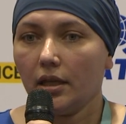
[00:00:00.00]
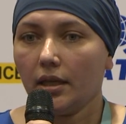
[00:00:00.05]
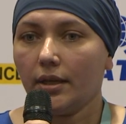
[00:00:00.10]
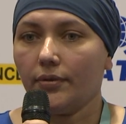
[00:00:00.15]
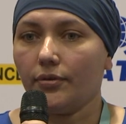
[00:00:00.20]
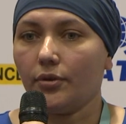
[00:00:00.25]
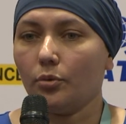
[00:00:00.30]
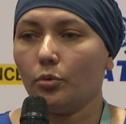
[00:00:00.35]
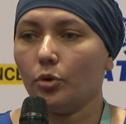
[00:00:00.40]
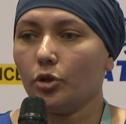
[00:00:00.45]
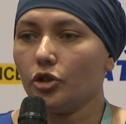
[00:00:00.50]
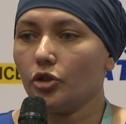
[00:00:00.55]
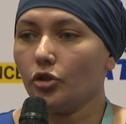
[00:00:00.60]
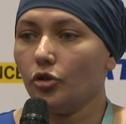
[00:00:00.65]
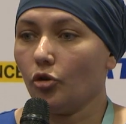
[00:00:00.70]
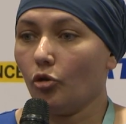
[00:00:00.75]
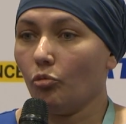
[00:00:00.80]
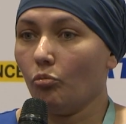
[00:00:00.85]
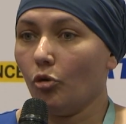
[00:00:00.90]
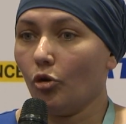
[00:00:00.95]
If you want to
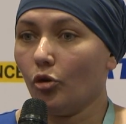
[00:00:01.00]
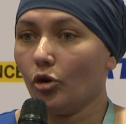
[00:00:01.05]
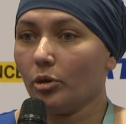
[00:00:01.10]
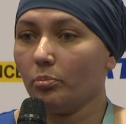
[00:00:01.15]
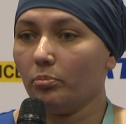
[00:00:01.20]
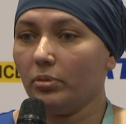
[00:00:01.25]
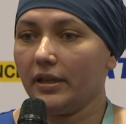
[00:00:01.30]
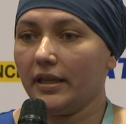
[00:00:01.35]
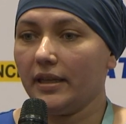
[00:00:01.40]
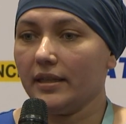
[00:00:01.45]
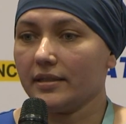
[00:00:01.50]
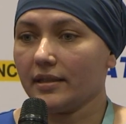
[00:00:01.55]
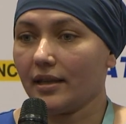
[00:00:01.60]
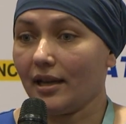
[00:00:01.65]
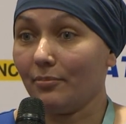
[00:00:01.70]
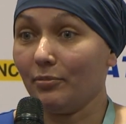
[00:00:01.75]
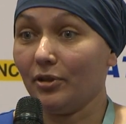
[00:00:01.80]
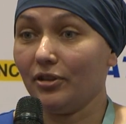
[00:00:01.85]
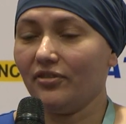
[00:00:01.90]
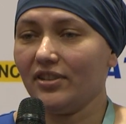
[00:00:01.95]
know more, please
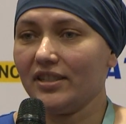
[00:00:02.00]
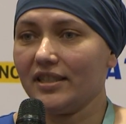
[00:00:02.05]
come and